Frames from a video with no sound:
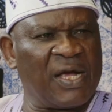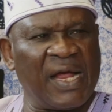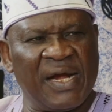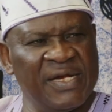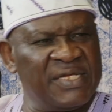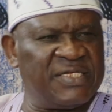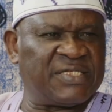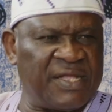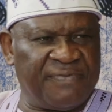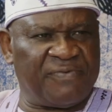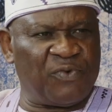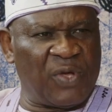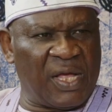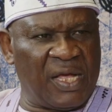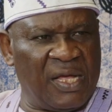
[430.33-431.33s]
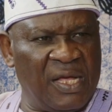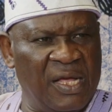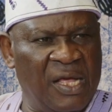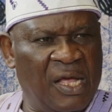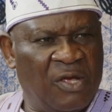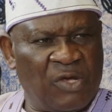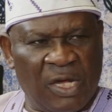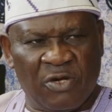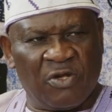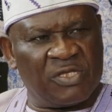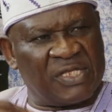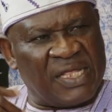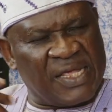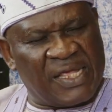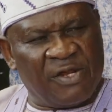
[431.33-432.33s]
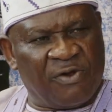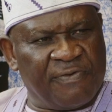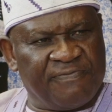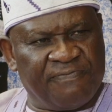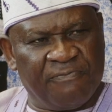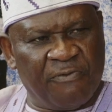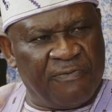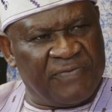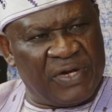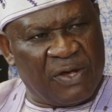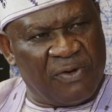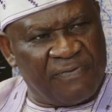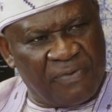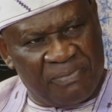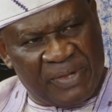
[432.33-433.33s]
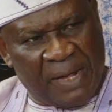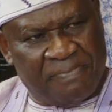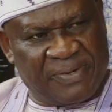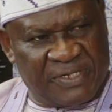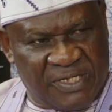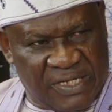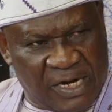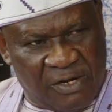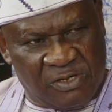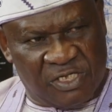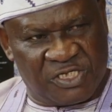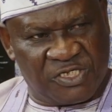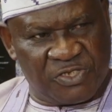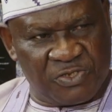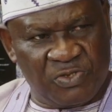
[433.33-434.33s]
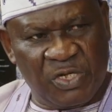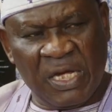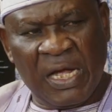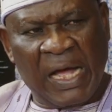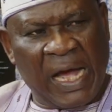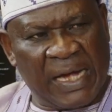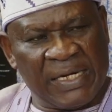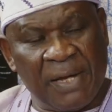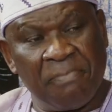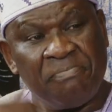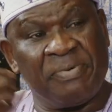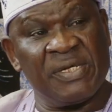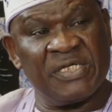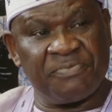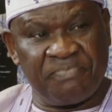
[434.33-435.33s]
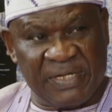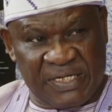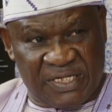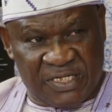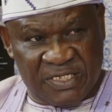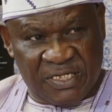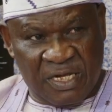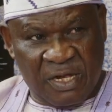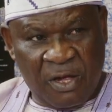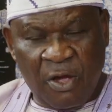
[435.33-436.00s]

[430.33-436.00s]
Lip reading: are carrying it everywhere. Mm-hmm. You are not thinking of moving away from that person that hurt you, mm-hmm. and embrace peace.